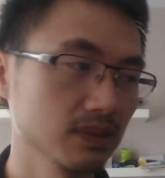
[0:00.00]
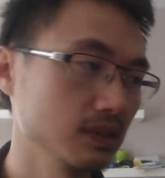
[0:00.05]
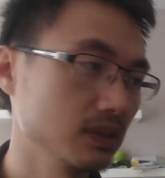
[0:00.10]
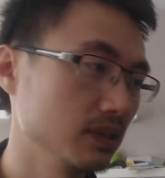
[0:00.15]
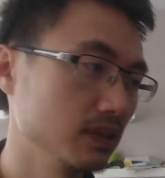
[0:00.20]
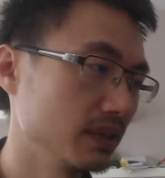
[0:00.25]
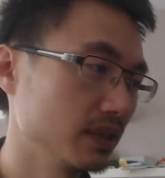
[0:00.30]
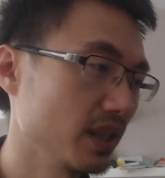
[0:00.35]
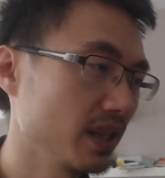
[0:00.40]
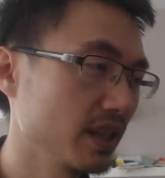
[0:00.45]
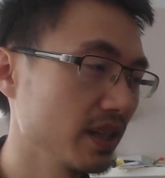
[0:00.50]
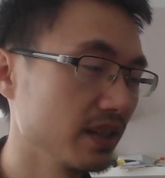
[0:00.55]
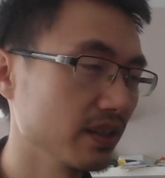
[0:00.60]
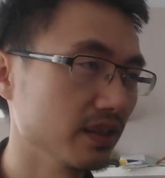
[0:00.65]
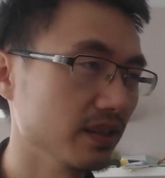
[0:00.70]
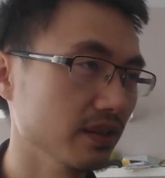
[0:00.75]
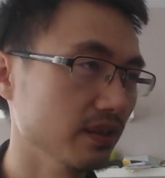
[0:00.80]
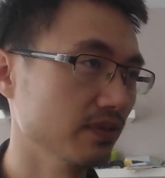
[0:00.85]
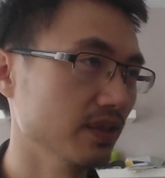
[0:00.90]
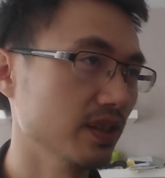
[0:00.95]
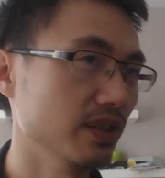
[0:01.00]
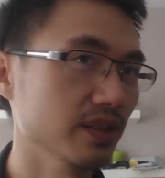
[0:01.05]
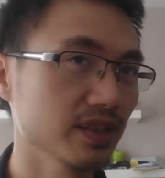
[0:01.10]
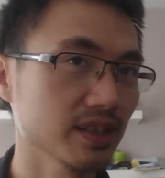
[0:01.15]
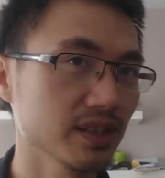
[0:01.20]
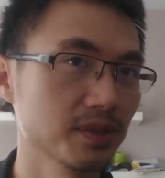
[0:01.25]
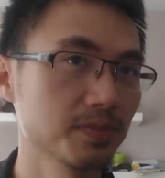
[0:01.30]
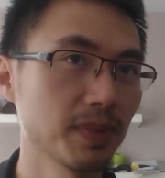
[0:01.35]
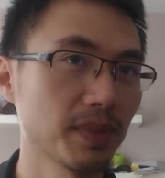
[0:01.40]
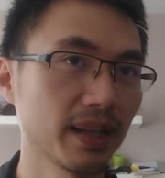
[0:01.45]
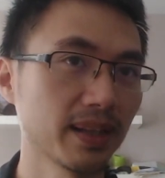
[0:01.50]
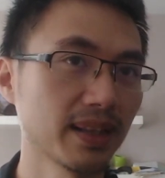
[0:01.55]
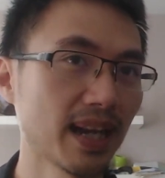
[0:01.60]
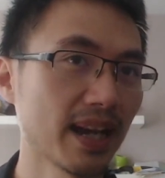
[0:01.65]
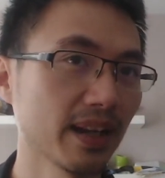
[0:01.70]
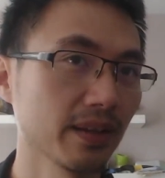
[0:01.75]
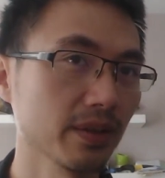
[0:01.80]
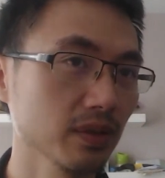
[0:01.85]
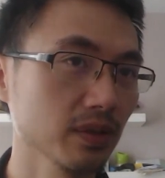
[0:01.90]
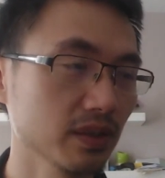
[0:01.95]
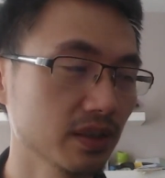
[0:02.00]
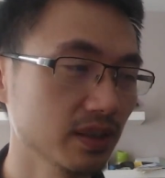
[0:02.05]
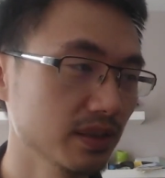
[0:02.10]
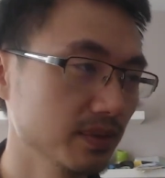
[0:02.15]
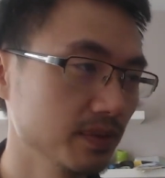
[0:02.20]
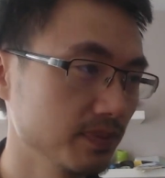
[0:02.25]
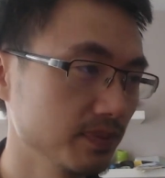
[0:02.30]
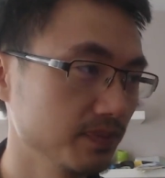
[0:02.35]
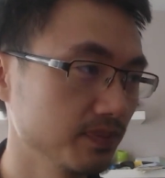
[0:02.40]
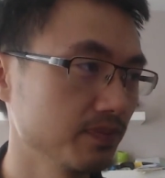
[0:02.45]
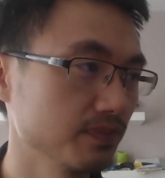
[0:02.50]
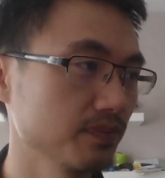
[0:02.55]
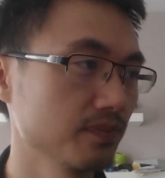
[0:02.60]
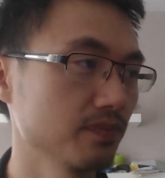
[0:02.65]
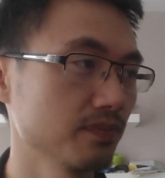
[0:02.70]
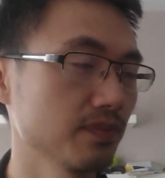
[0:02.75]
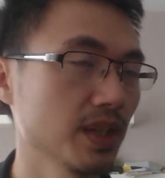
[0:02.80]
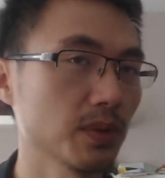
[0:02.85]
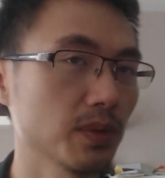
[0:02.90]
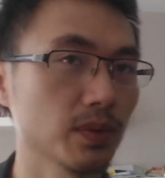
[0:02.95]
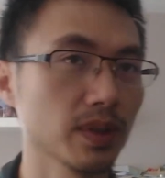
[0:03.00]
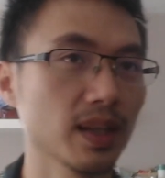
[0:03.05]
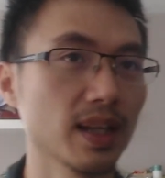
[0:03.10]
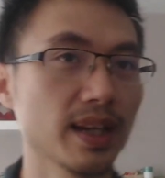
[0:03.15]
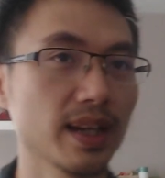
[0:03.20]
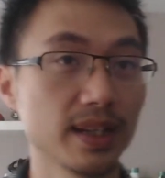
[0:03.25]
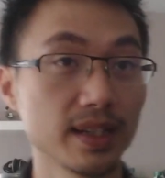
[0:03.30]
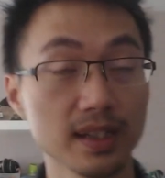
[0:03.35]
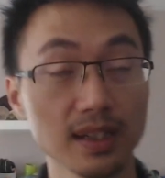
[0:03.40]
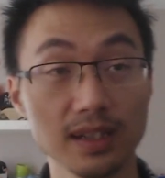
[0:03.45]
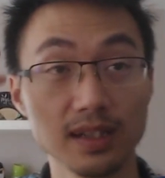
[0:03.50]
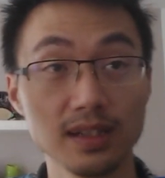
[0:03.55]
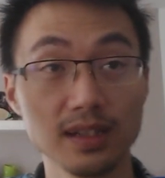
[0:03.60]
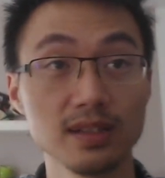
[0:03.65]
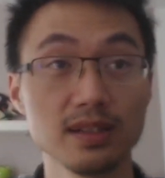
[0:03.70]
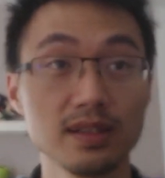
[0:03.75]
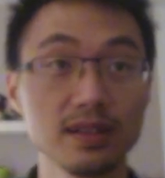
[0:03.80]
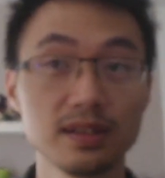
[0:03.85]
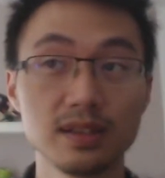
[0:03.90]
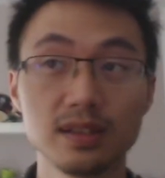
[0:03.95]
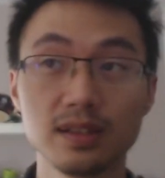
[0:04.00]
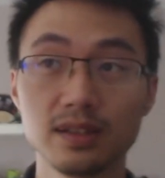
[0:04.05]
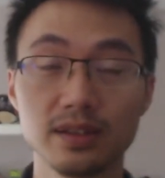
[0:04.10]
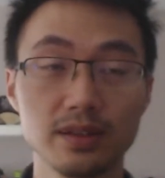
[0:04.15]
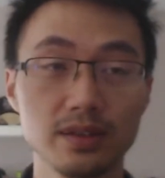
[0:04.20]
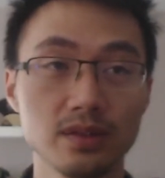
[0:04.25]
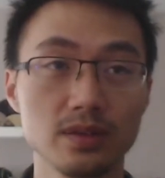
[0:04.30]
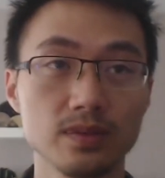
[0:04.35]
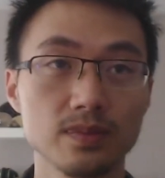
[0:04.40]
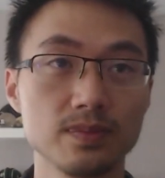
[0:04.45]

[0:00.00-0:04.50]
nothing very spectacular. They would you know,